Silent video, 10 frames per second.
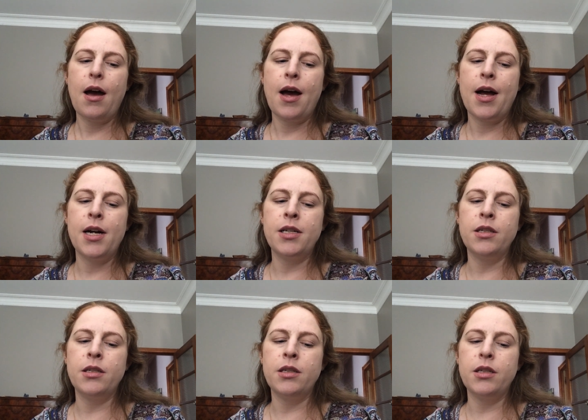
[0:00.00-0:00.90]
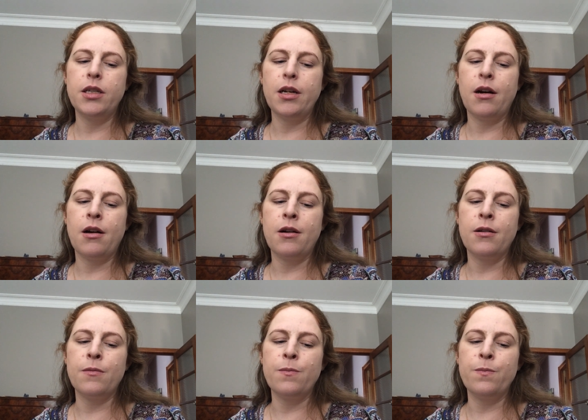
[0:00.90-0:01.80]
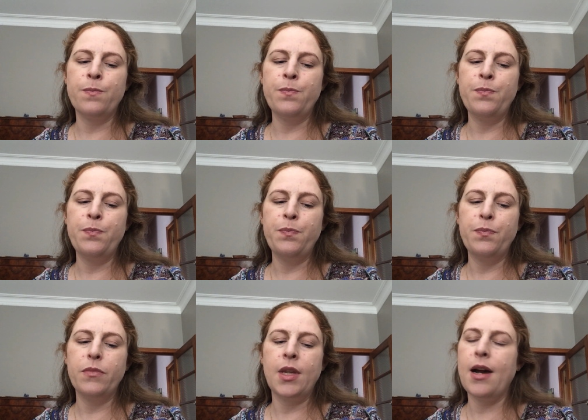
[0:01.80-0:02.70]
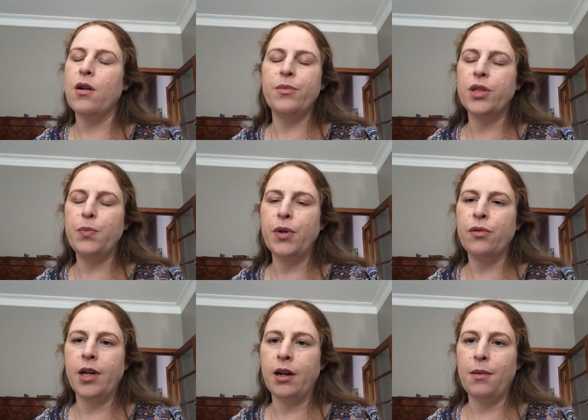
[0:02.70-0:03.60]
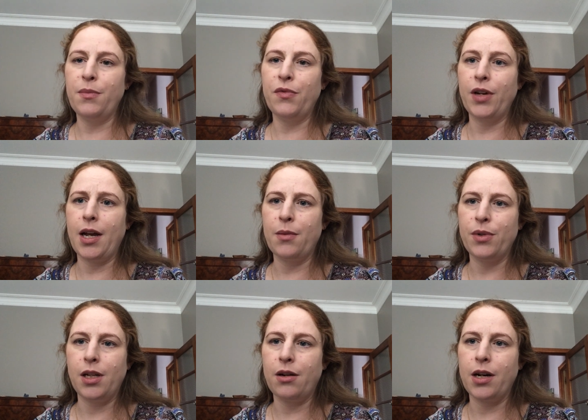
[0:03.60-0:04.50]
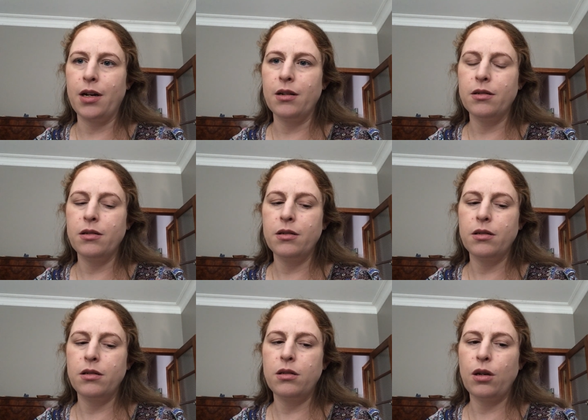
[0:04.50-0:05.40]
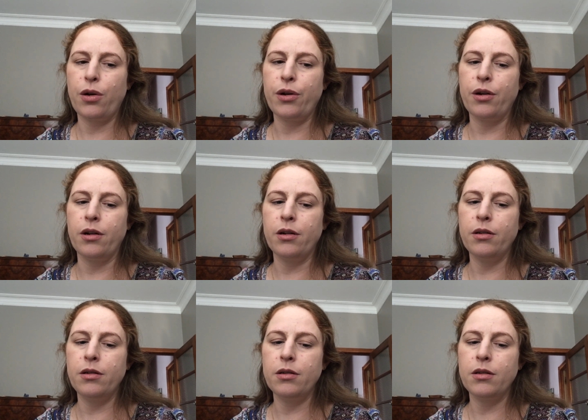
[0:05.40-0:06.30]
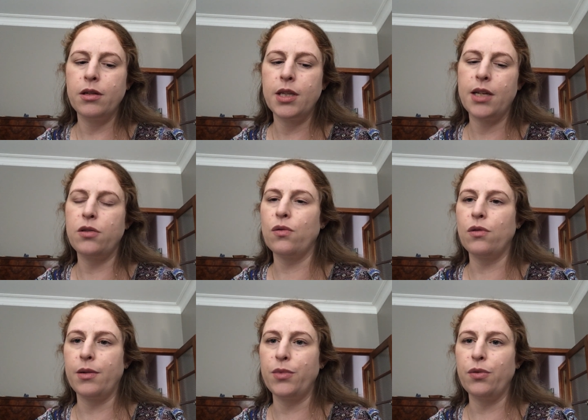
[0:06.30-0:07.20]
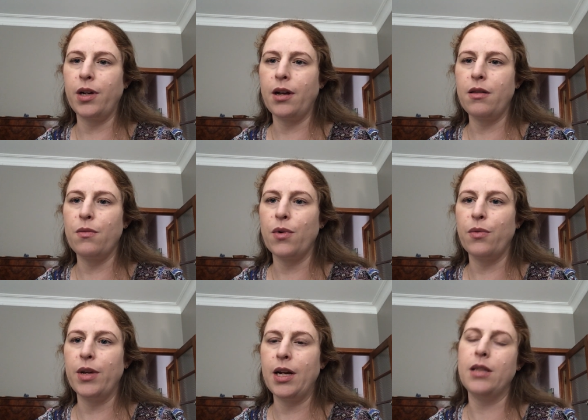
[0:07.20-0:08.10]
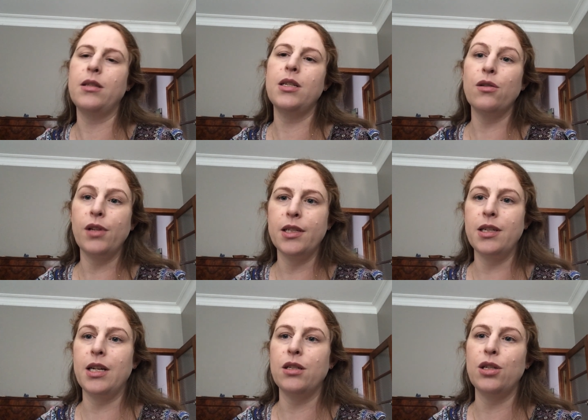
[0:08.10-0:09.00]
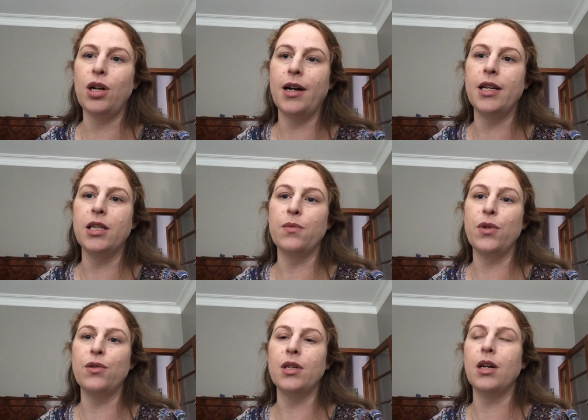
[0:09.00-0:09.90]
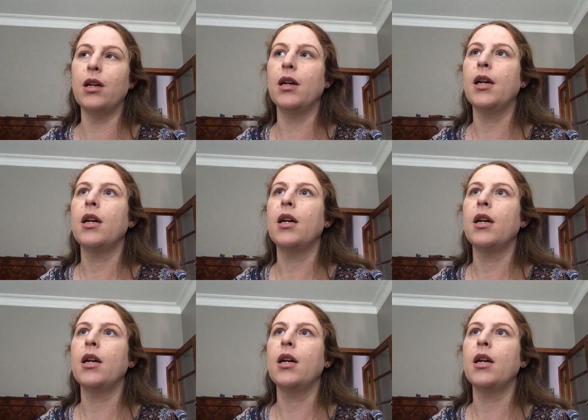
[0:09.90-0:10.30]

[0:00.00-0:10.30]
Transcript: And um, now I'm just building up vocabulary. So that's all I'm doing at the moment and still listening to Chinese music